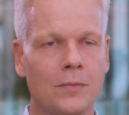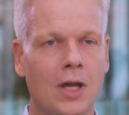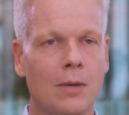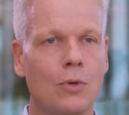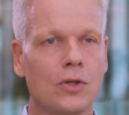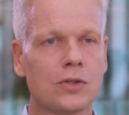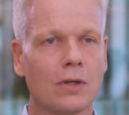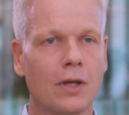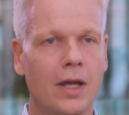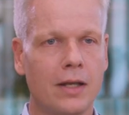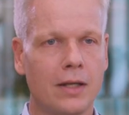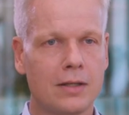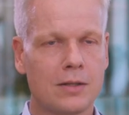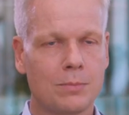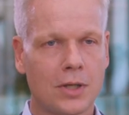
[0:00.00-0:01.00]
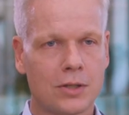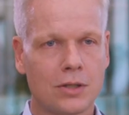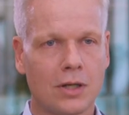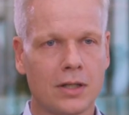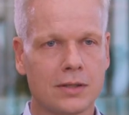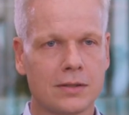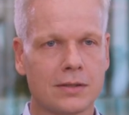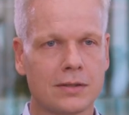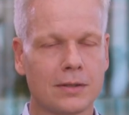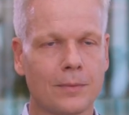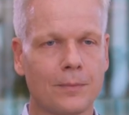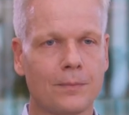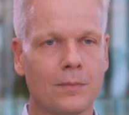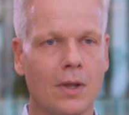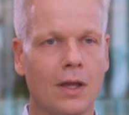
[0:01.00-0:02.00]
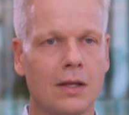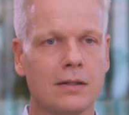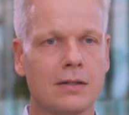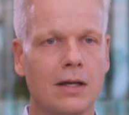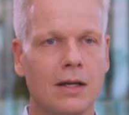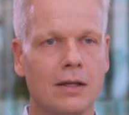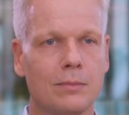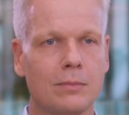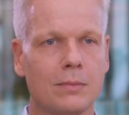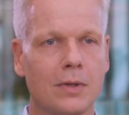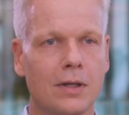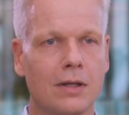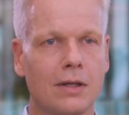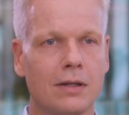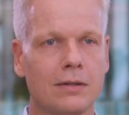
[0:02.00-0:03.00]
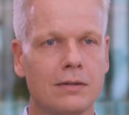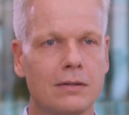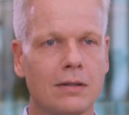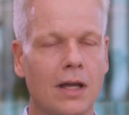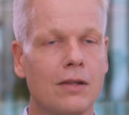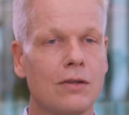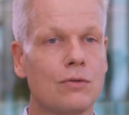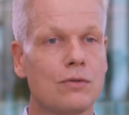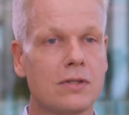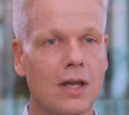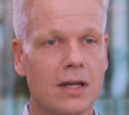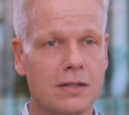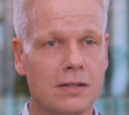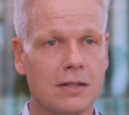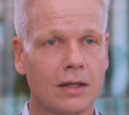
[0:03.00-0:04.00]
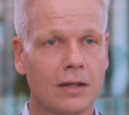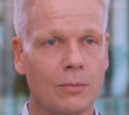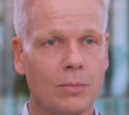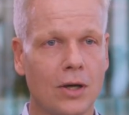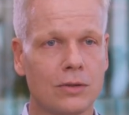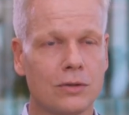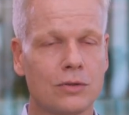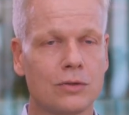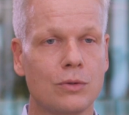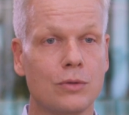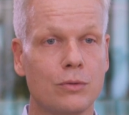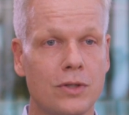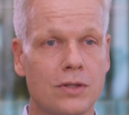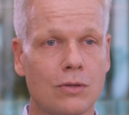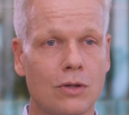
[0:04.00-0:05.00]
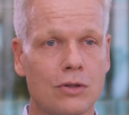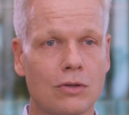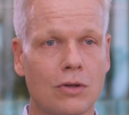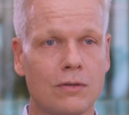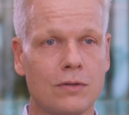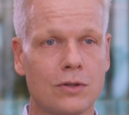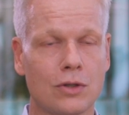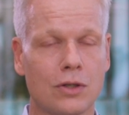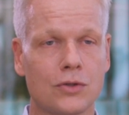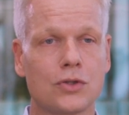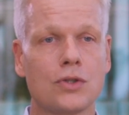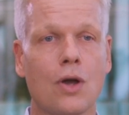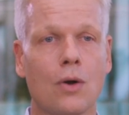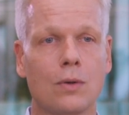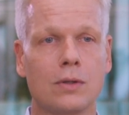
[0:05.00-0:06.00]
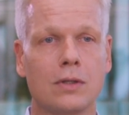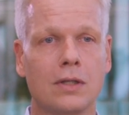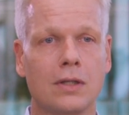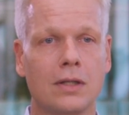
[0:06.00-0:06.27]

I'm also a headache specialist and I'm uh, enthusiastic about doing research on visual snow.